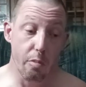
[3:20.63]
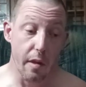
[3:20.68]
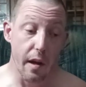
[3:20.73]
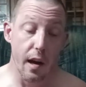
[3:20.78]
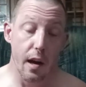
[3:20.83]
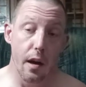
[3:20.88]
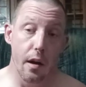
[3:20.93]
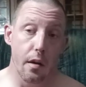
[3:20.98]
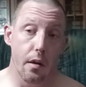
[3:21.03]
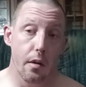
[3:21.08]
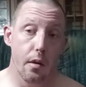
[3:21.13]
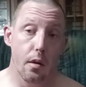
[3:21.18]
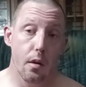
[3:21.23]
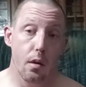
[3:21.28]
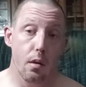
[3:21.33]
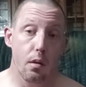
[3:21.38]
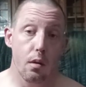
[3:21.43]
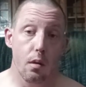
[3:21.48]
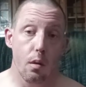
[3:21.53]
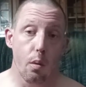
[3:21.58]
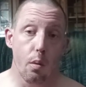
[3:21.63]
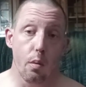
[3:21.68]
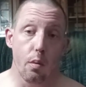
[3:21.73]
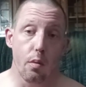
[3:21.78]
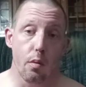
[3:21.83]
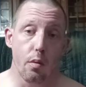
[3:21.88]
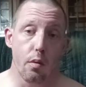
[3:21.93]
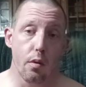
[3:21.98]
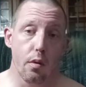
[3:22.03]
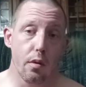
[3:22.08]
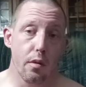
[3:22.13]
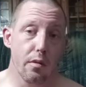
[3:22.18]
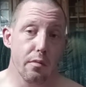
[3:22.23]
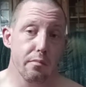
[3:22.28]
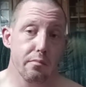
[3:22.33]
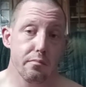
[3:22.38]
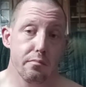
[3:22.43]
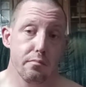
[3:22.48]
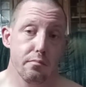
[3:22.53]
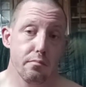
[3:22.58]
that, or
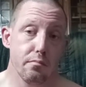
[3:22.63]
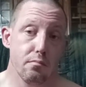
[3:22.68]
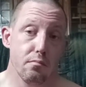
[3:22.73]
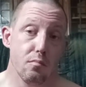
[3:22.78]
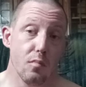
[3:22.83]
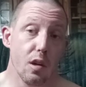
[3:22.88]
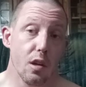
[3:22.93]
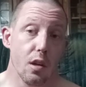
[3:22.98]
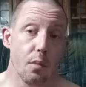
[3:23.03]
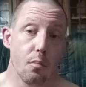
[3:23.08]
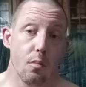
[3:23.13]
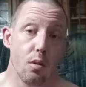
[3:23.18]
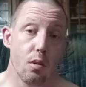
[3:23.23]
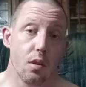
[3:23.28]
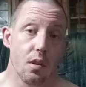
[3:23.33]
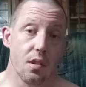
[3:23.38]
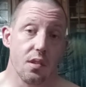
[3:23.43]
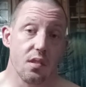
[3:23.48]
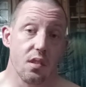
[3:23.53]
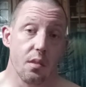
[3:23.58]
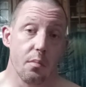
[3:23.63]
in the mornings,